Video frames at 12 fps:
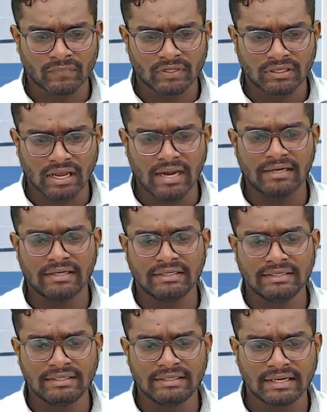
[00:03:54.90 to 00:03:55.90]
and
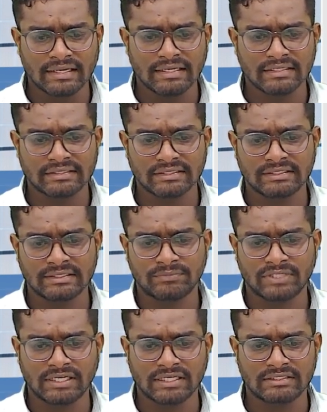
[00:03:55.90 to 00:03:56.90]
interrelationship
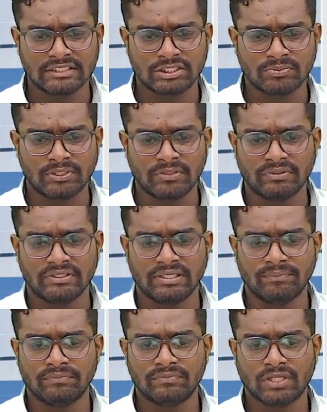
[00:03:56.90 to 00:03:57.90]
that exists between them.
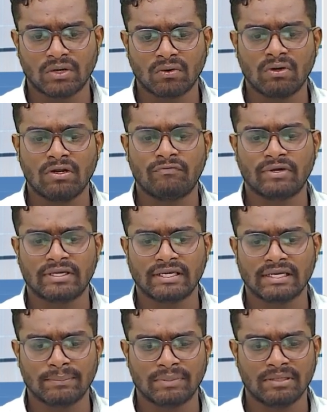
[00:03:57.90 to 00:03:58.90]
The role of working
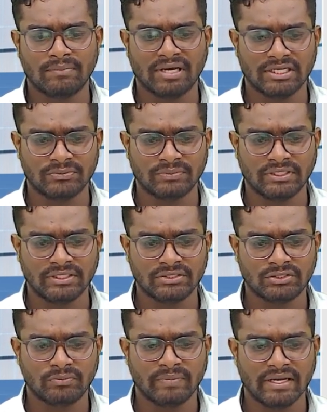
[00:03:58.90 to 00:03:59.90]
capital management is
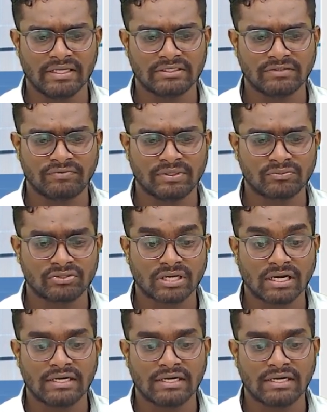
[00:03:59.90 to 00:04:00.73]
to manage the firm's current